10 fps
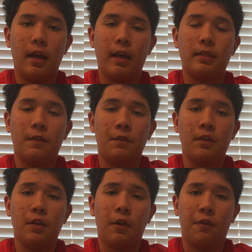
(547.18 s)
as
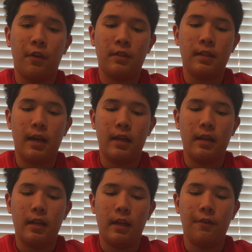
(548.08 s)
Siddhartha
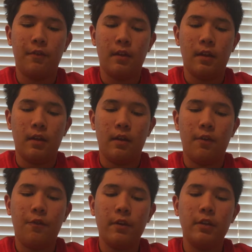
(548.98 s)
said, if
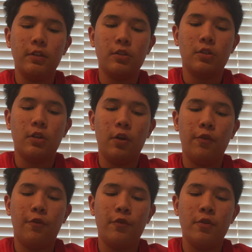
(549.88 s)
we can just
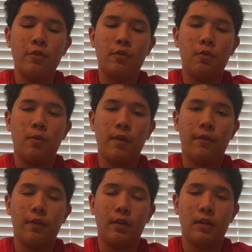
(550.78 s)
go through
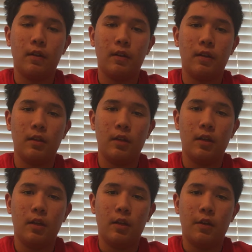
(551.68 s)
with
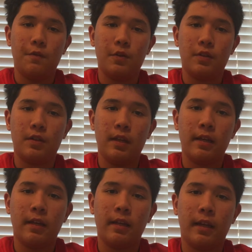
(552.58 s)
just
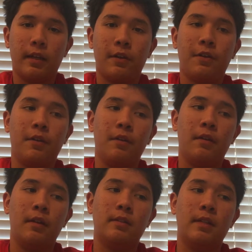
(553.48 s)
thinking
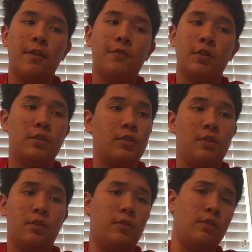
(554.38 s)
instead of just
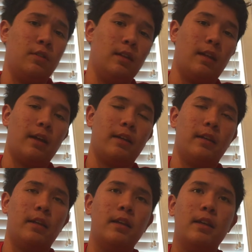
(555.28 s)
the lock
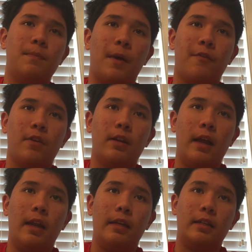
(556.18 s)
and key method
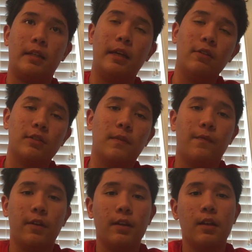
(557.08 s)
and kill
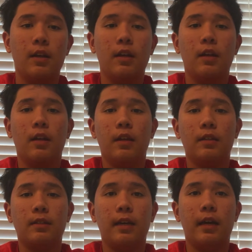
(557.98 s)
something,
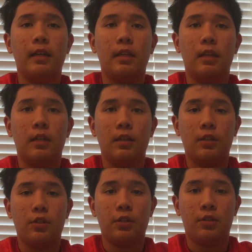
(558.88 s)
instead
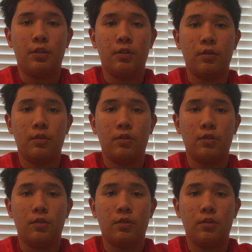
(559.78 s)
just